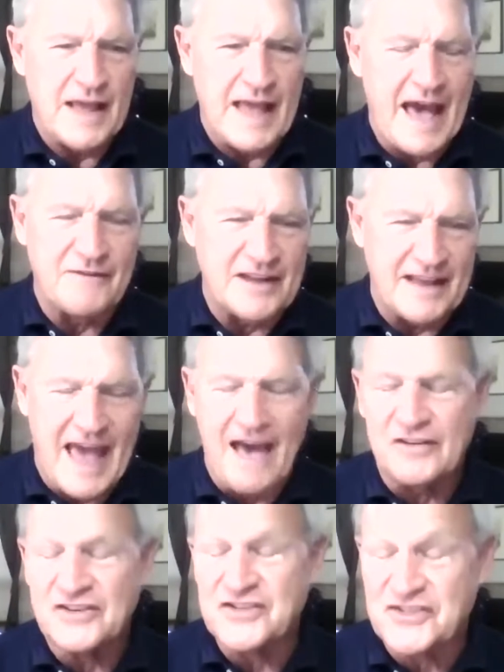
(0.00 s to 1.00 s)

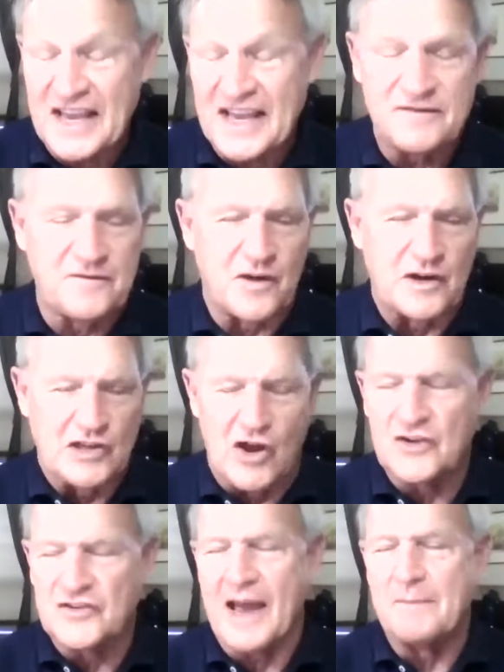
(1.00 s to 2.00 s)
haven't seen for a
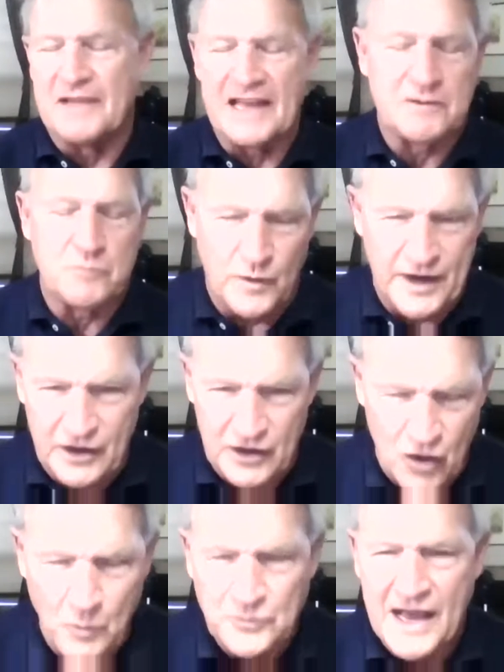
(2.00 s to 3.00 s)
long time, like with the
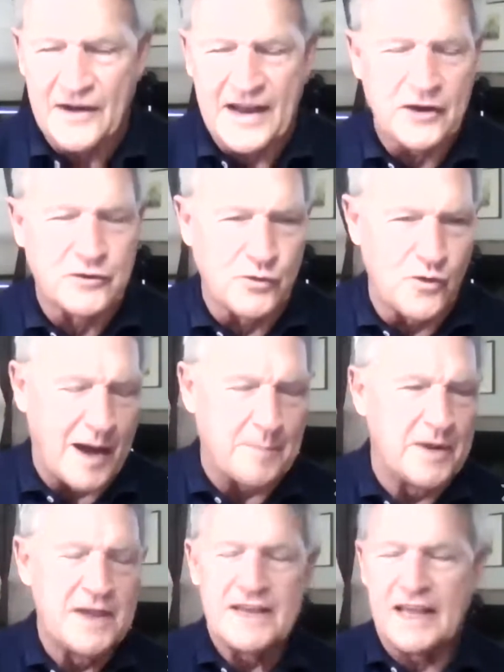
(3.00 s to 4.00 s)
hometown I grew
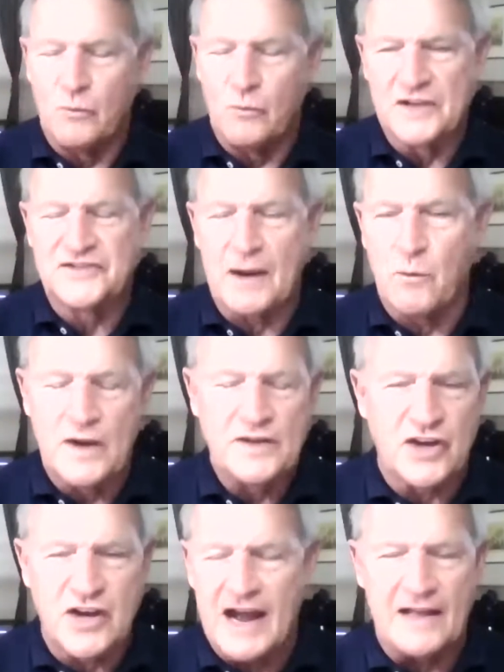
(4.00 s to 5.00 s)
up. And once I went
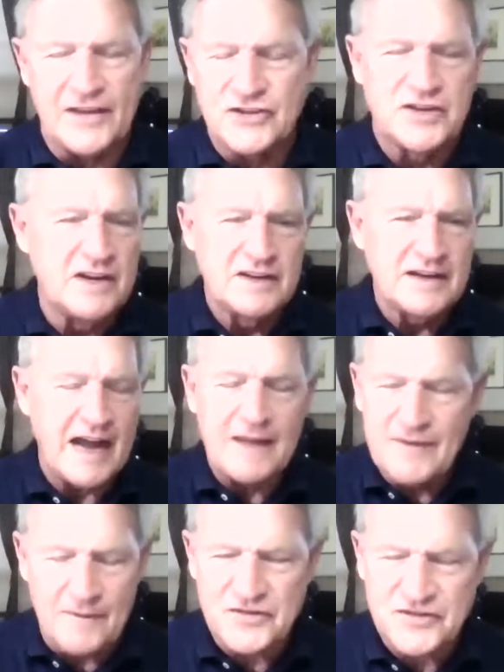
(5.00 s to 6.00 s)
to college,
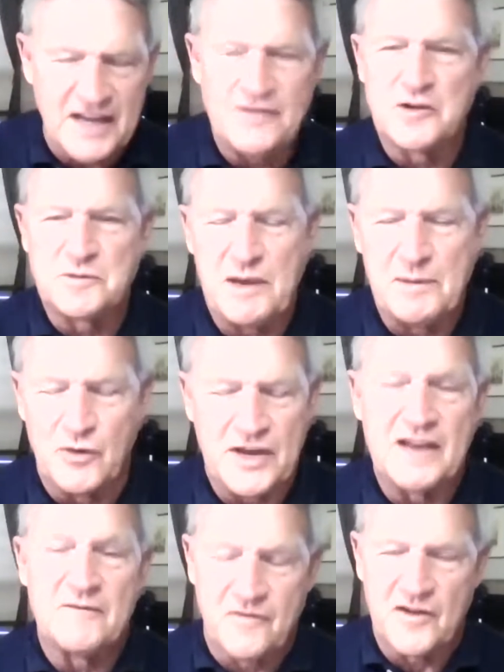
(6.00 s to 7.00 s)
I've never seen those people
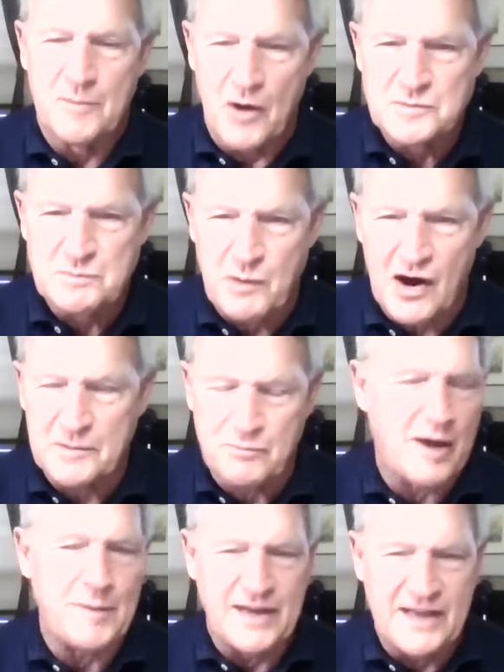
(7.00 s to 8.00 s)
again, for the most part,
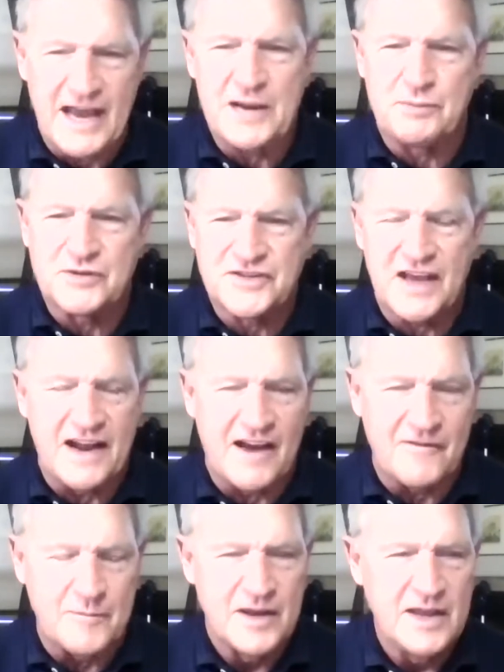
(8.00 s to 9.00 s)
probably 90%
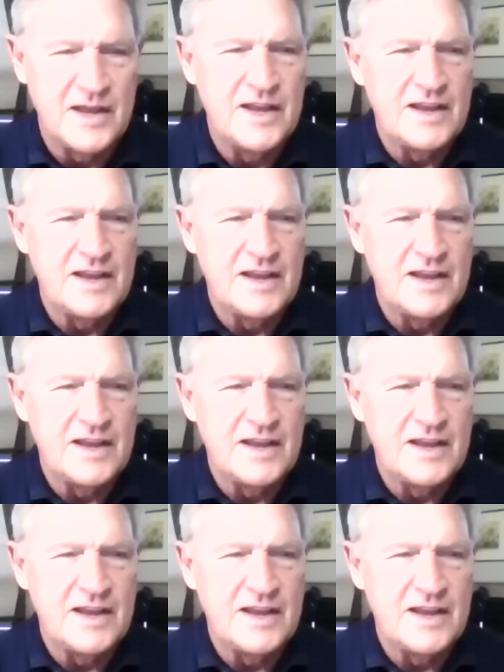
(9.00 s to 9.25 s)
of them.